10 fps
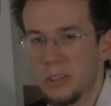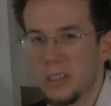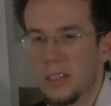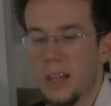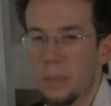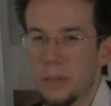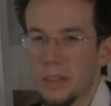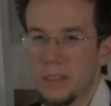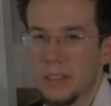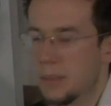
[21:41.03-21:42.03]
It's just a couple
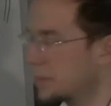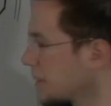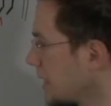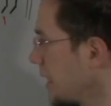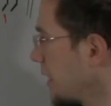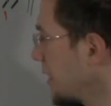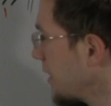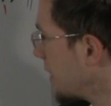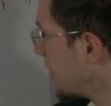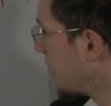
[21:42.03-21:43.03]
of the same
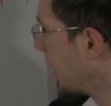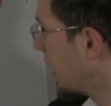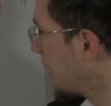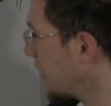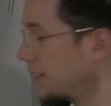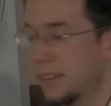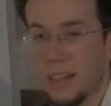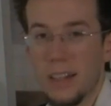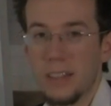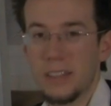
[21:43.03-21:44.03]
style,
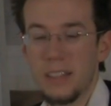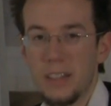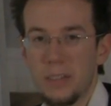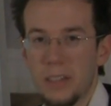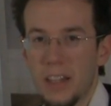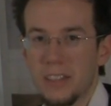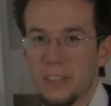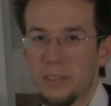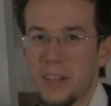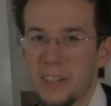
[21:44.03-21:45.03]
and seeing if you guys
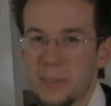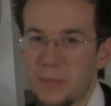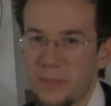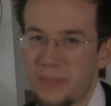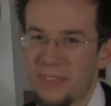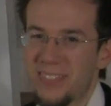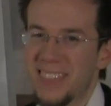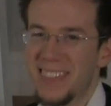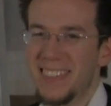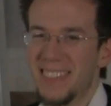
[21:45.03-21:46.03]
could find
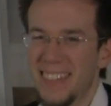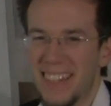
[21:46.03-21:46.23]
them.